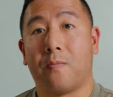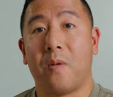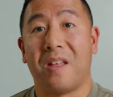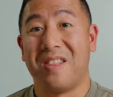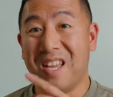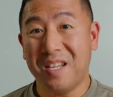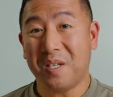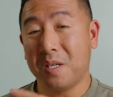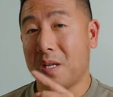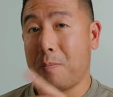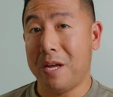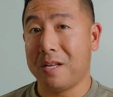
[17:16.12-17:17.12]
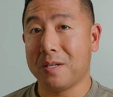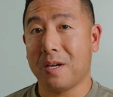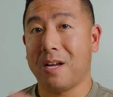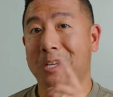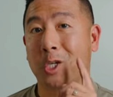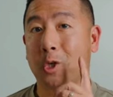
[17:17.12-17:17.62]
This is the Peak
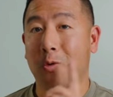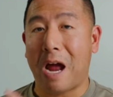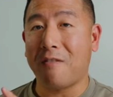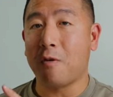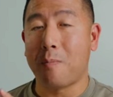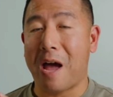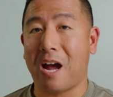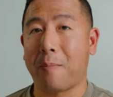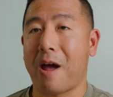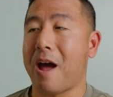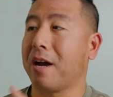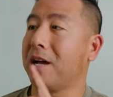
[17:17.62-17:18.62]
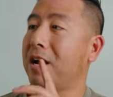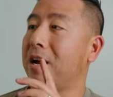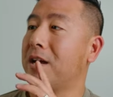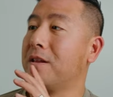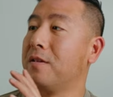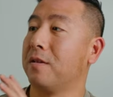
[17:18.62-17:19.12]
Design Travel Backpack,
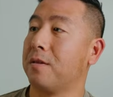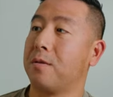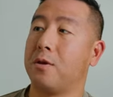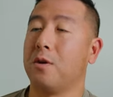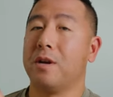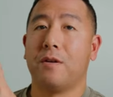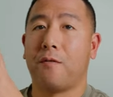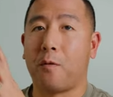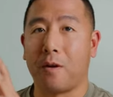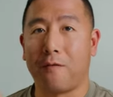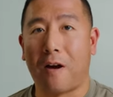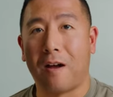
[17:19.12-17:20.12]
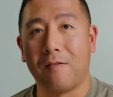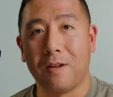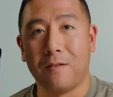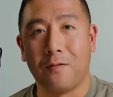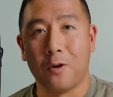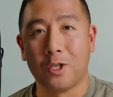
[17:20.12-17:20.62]
the 30 to 45
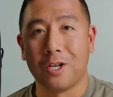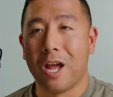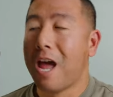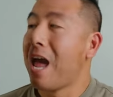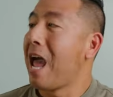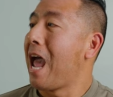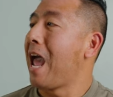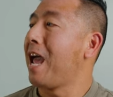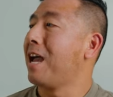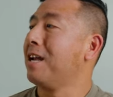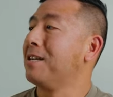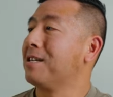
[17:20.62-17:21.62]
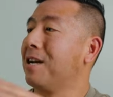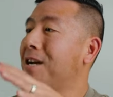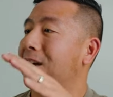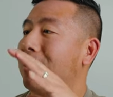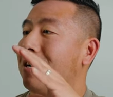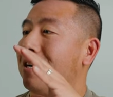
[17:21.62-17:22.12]
liter version. And
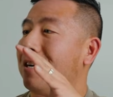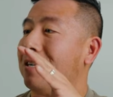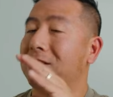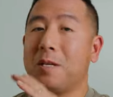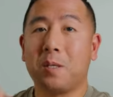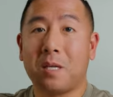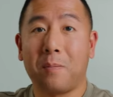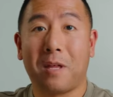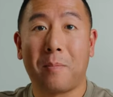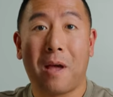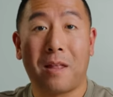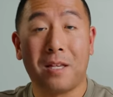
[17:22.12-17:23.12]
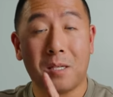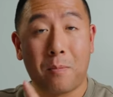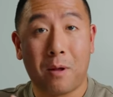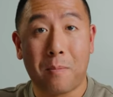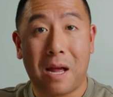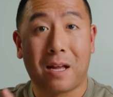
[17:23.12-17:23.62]
this is a
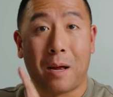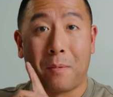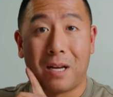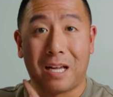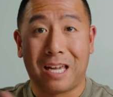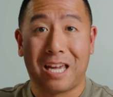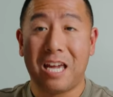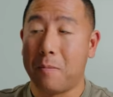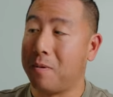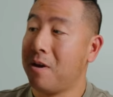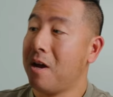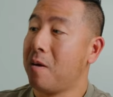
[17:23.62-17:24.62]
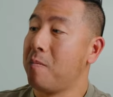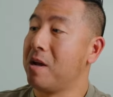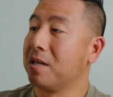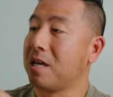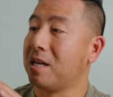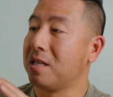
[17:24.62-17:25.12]
bun bag I'm gonna keep
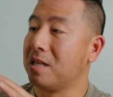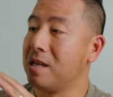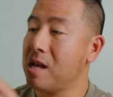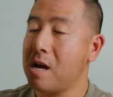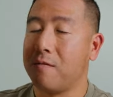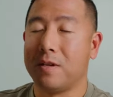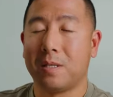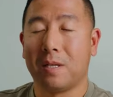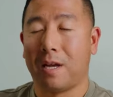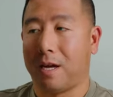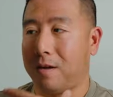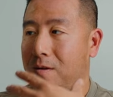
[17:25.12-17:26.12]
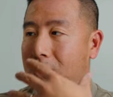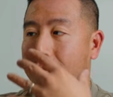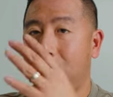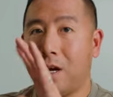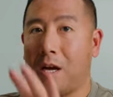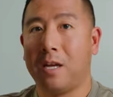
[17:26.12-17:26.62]
because I just love, this is like,
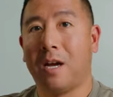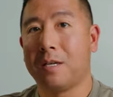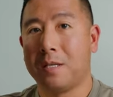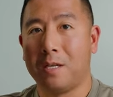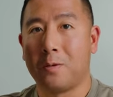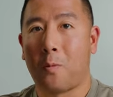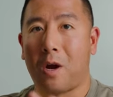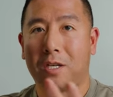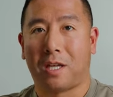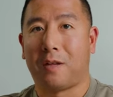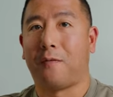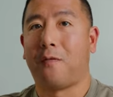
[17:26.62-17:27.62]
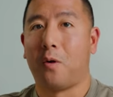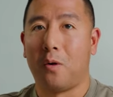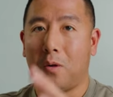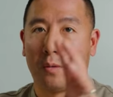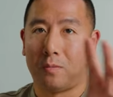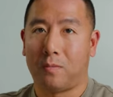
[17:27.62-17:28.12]
you guys need to watch like the
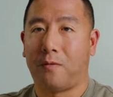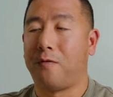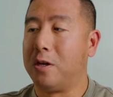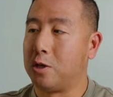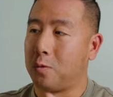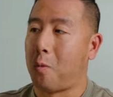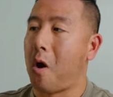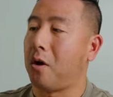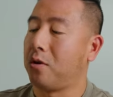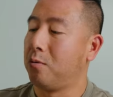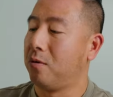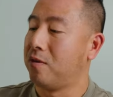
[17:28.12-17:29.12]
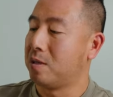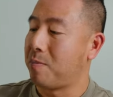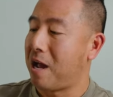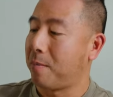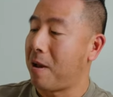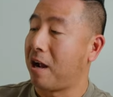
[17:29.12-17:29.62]
full feature walkthrough of this
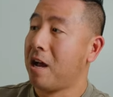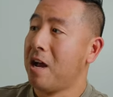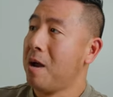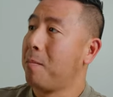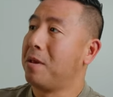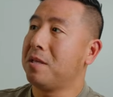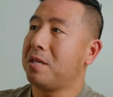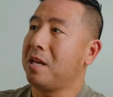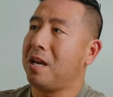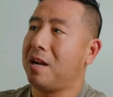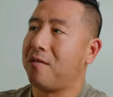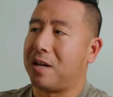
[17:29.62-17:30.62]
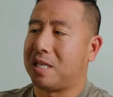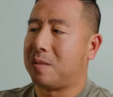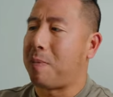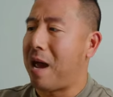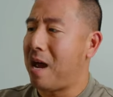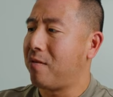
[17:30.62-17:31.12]
backpack. But this thing kind of
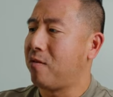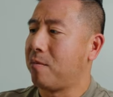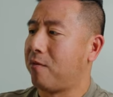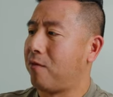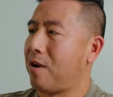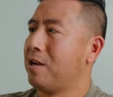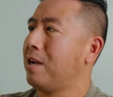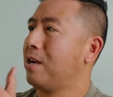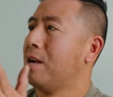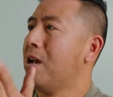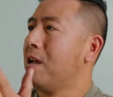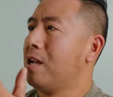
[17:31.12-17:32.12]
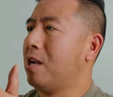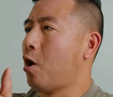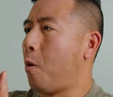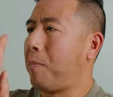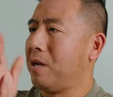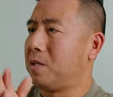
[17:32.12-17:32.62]
expands from the front. You can
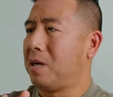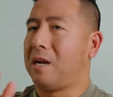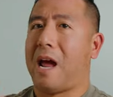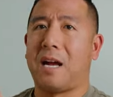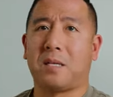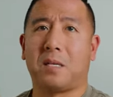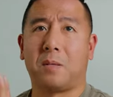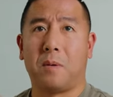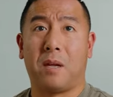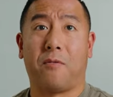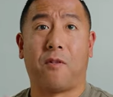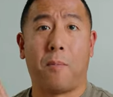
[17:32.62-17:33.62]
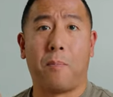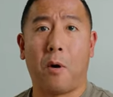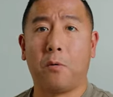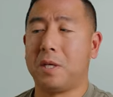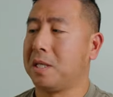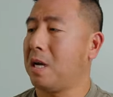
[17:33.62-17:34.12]
open it so you can access it from
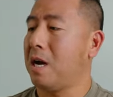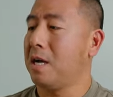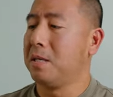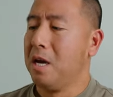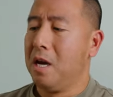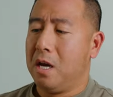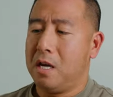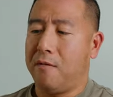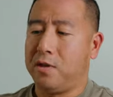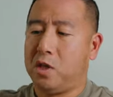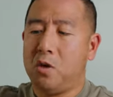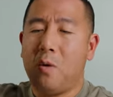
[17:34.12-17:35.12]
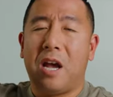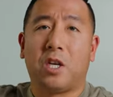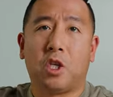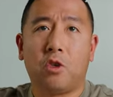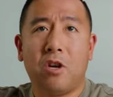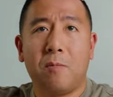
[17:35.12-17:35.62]
both sides. You have two
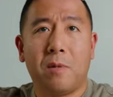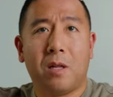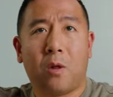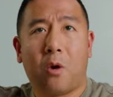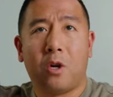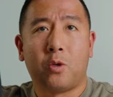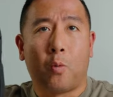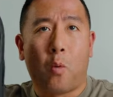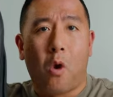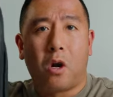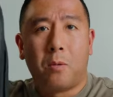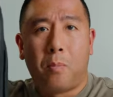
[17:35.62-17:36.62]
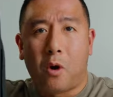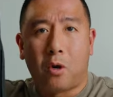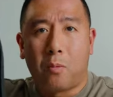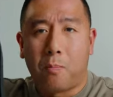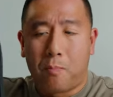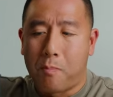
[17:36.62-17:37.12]
extremely large water
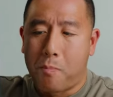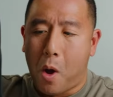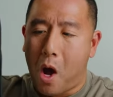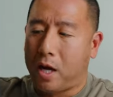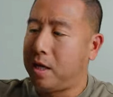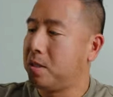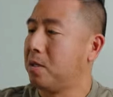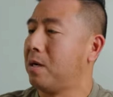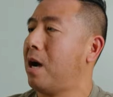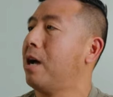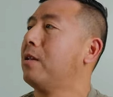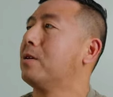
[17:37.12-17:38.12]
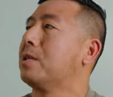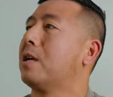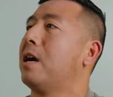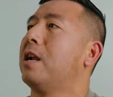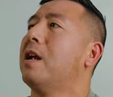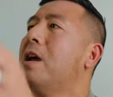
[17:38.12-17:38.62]
bottle pockets on either
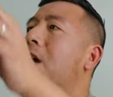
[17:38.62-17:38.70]
side.